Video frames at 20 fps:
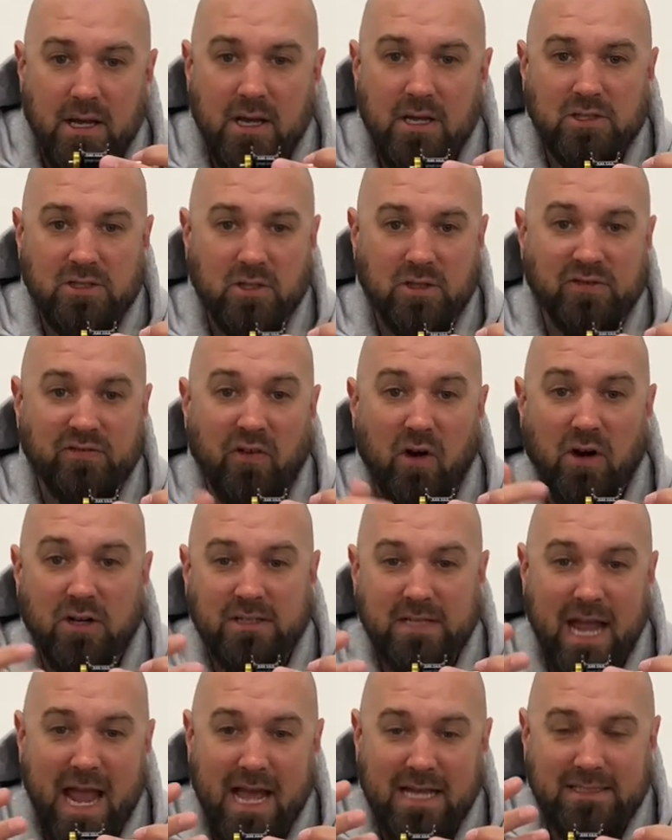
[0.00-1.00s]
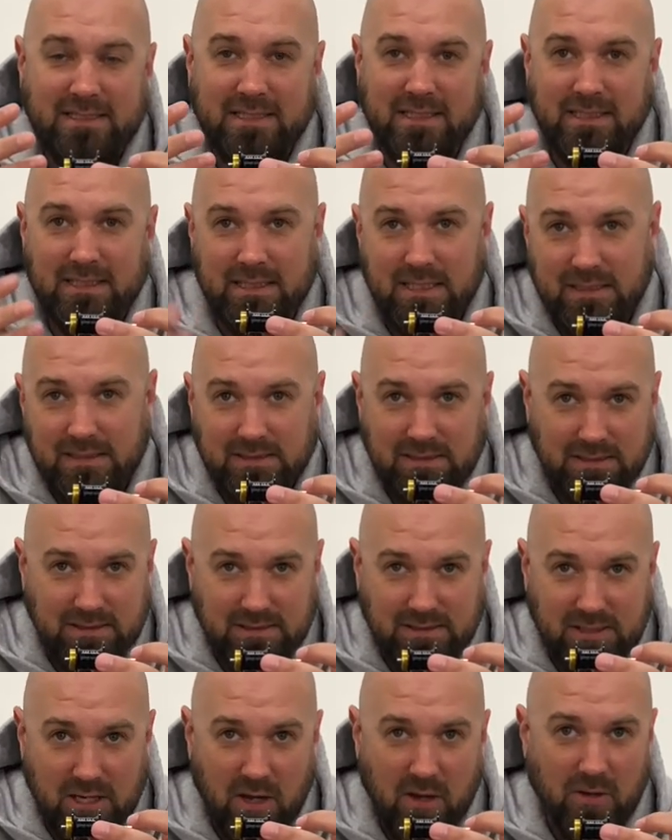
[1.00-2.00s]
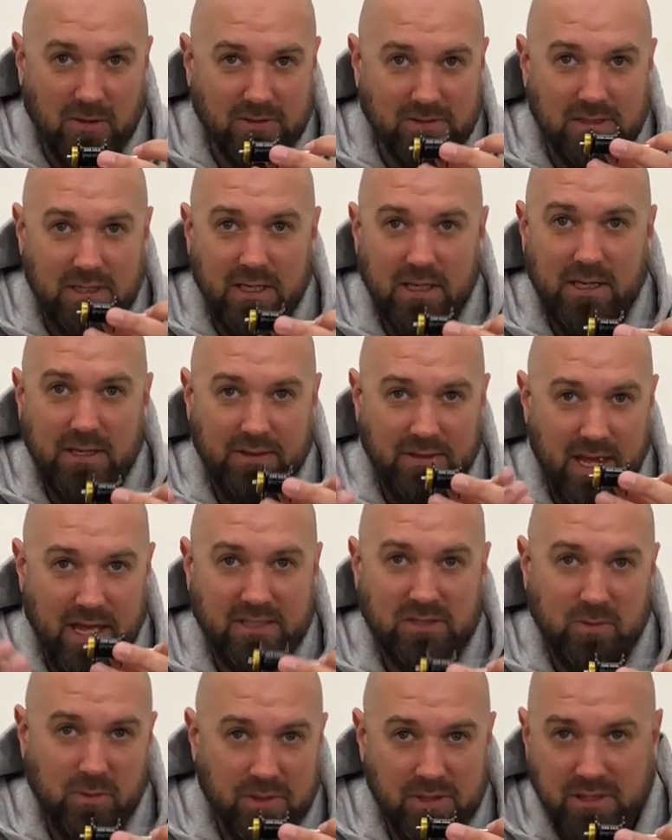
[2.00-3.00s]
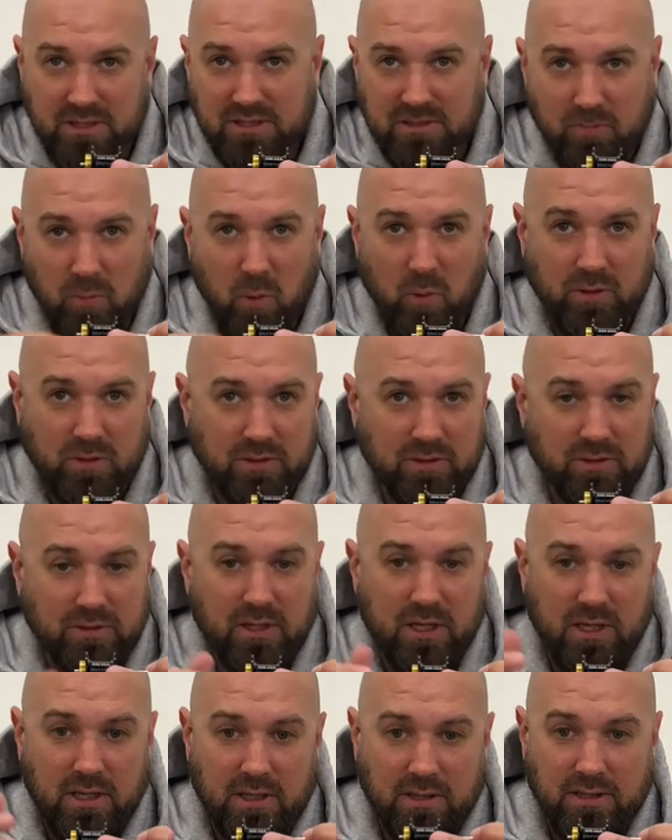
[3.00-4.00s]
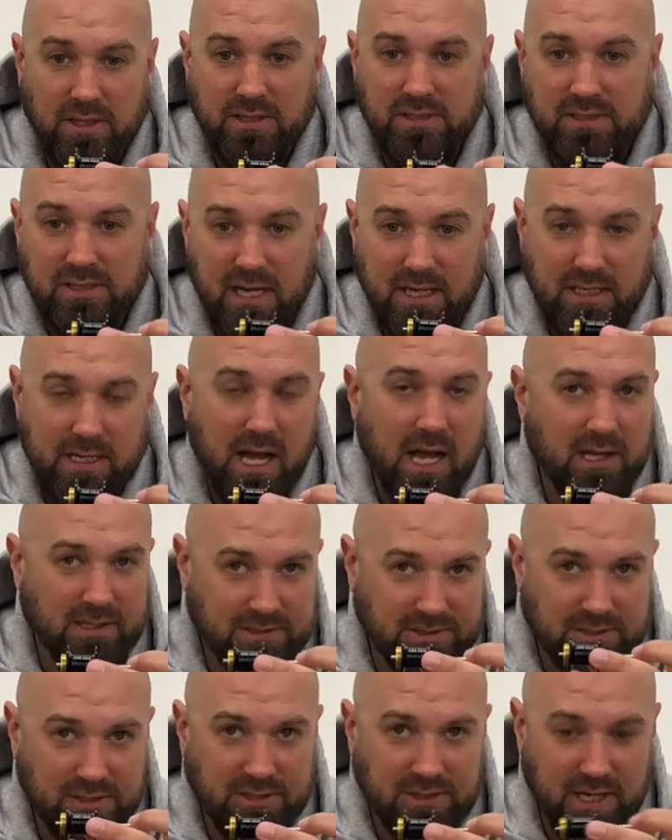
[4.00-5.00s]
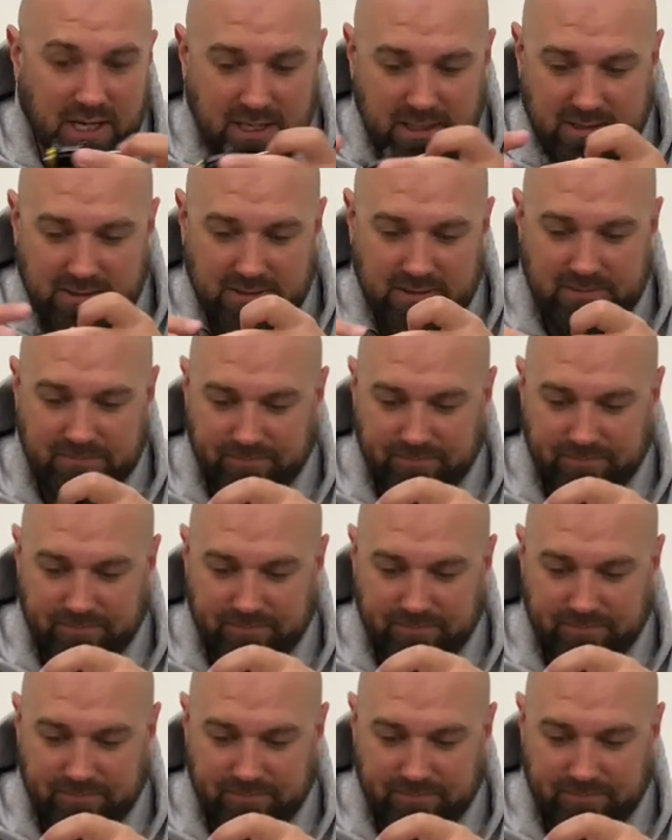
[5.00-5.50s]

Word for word: So as far as casting distance goes, that's where this spool, this technology shines.